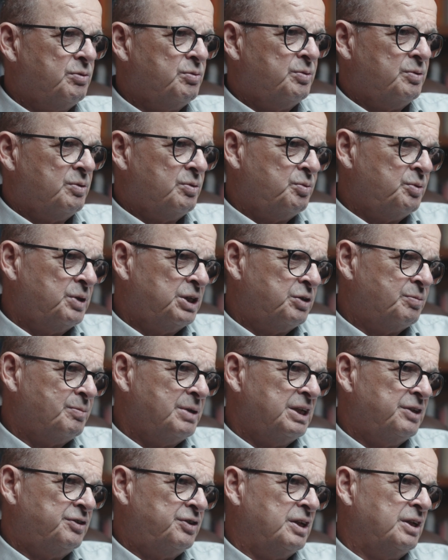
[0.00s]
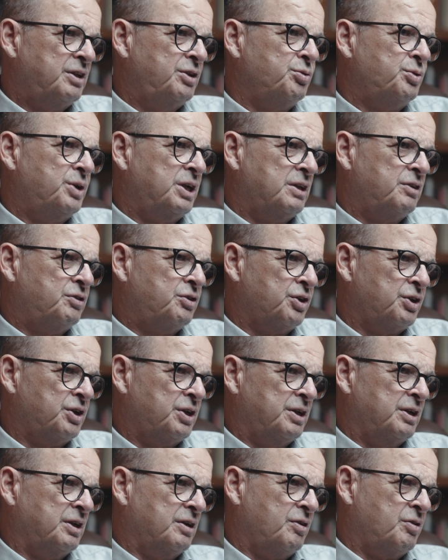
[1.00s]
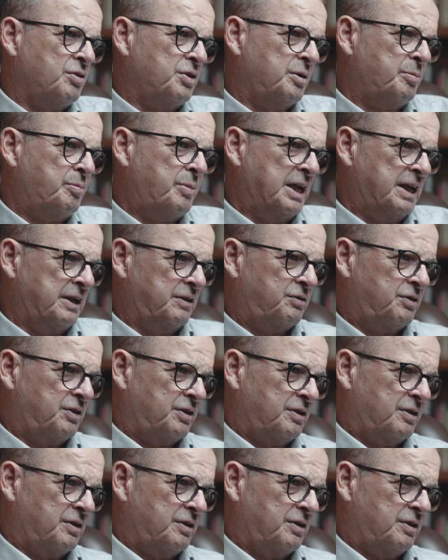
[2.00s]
which means that you can turn on a plate.